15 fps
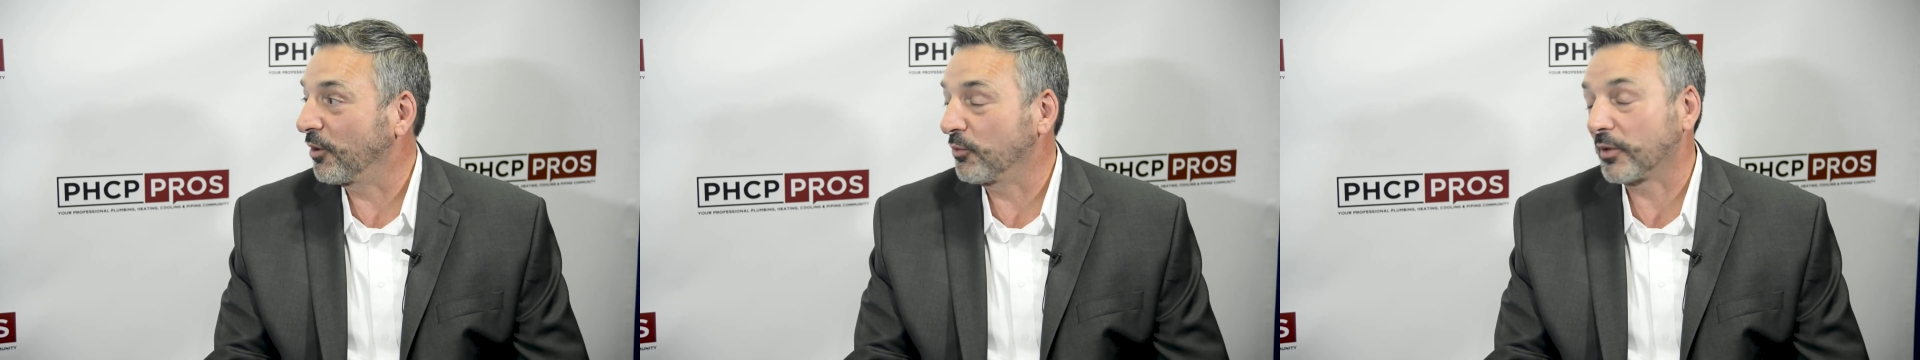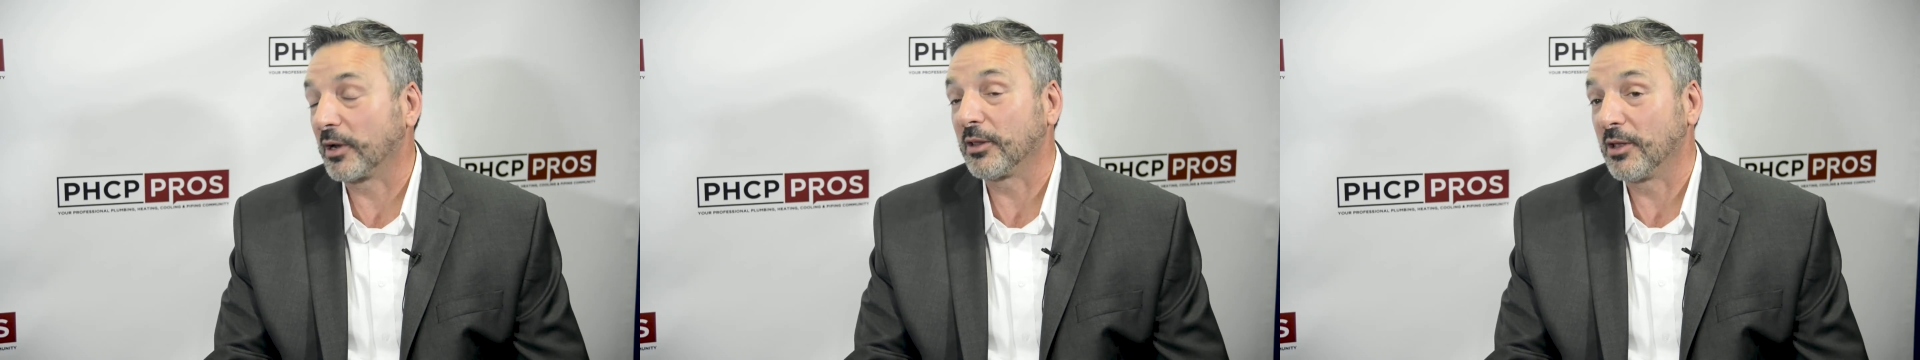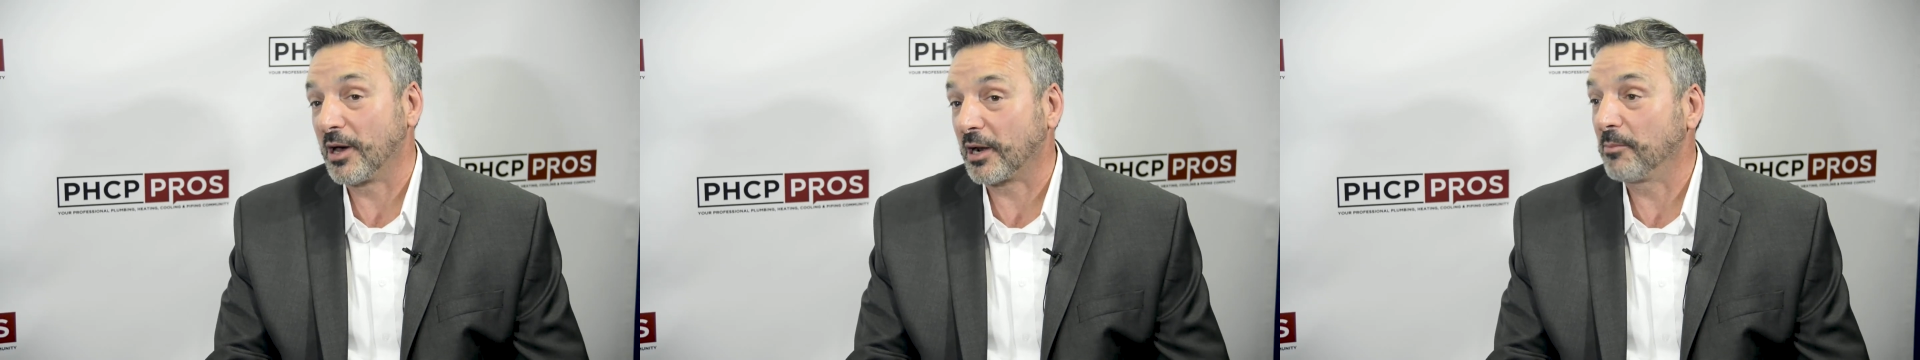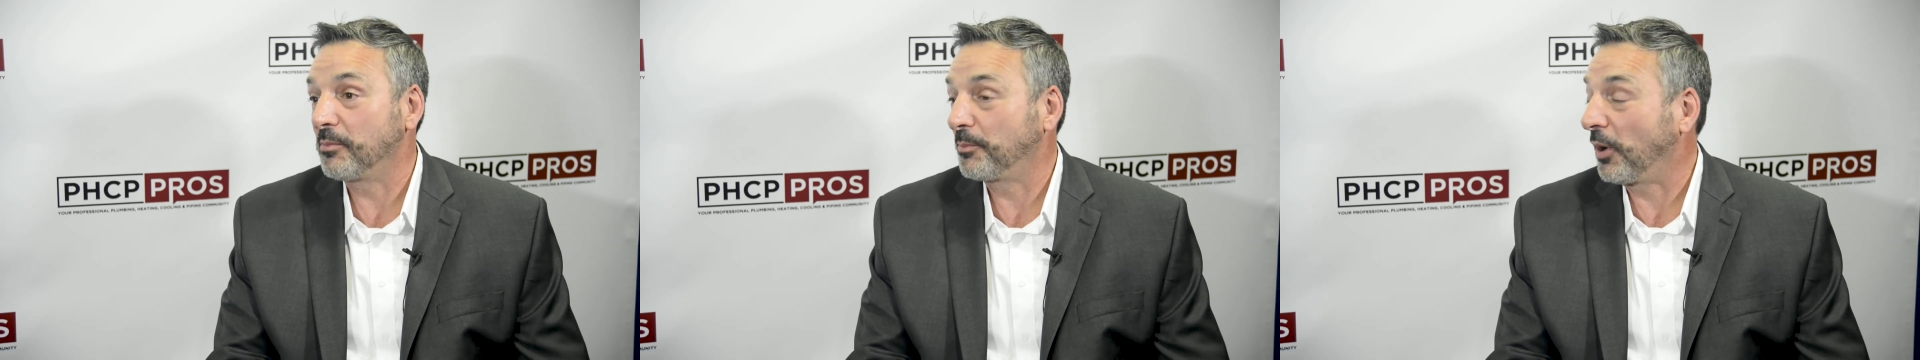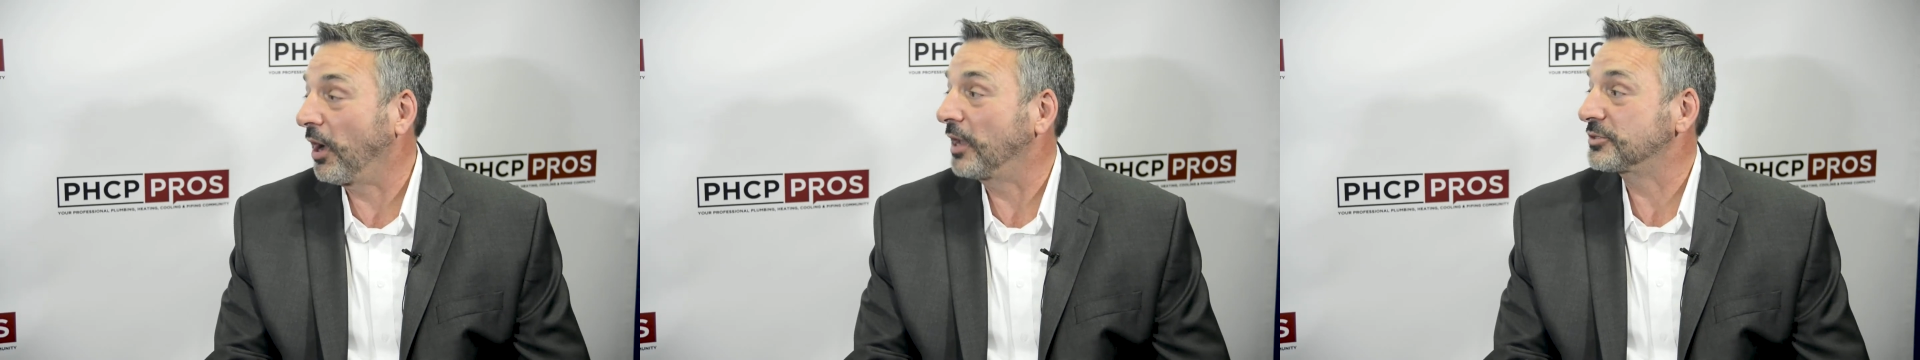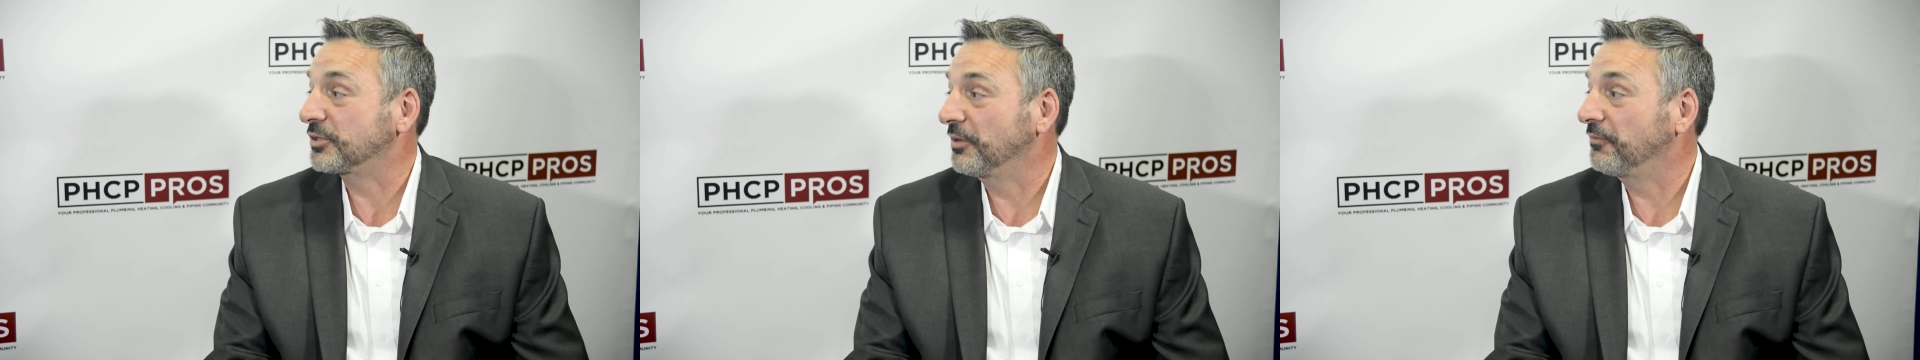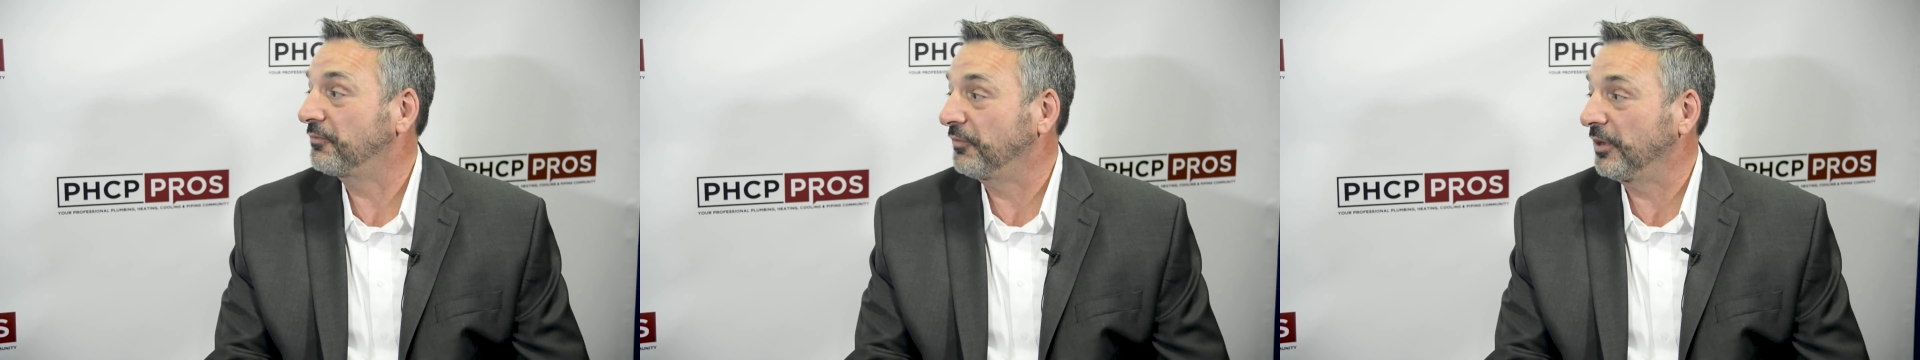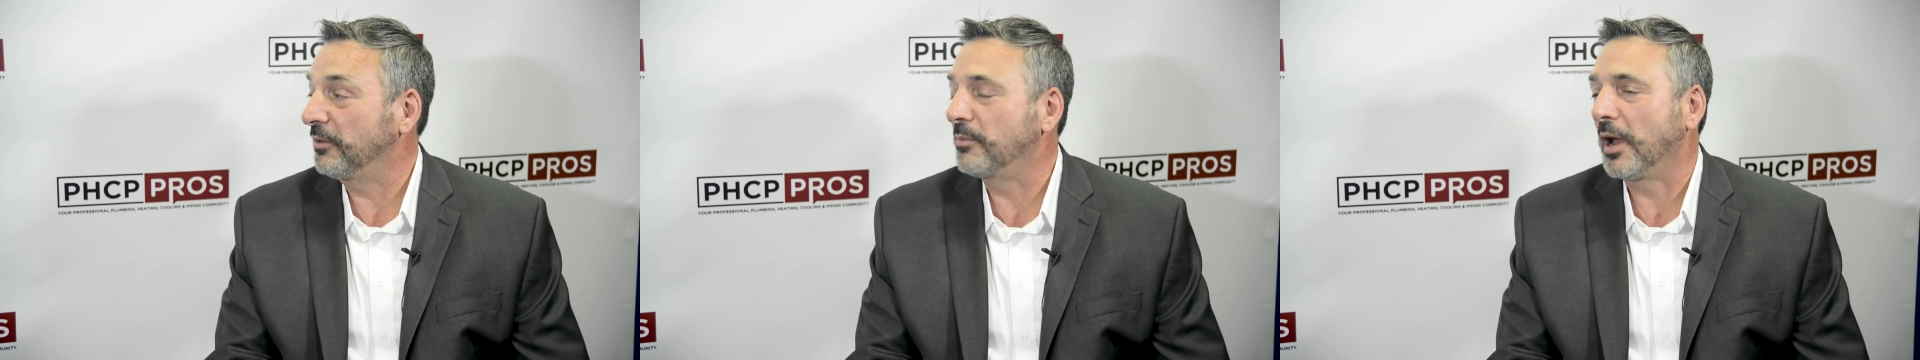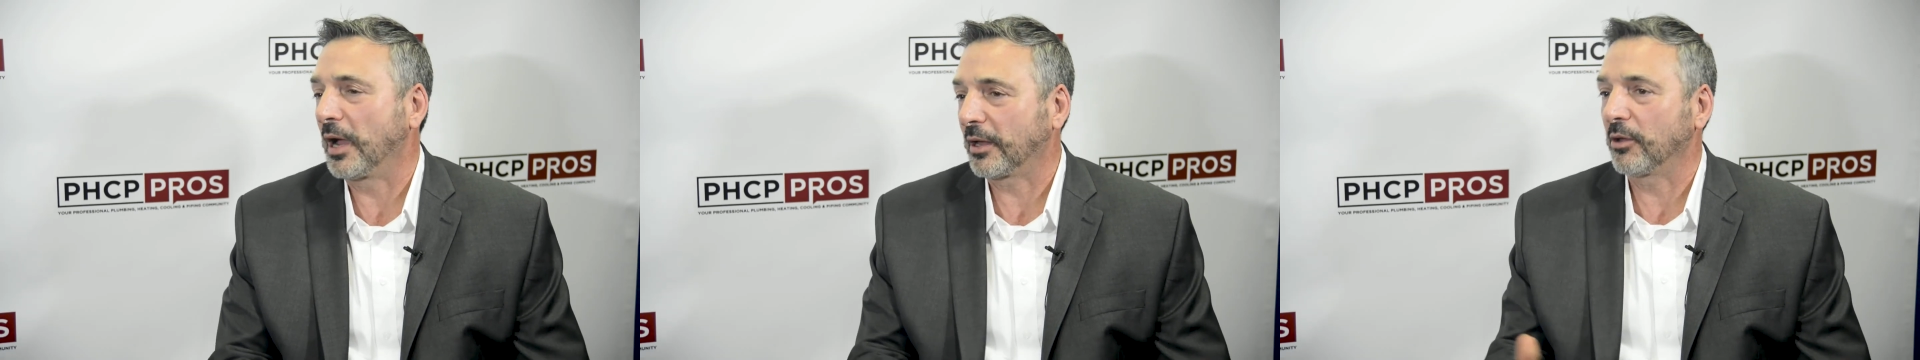we got a lot of positive feedback.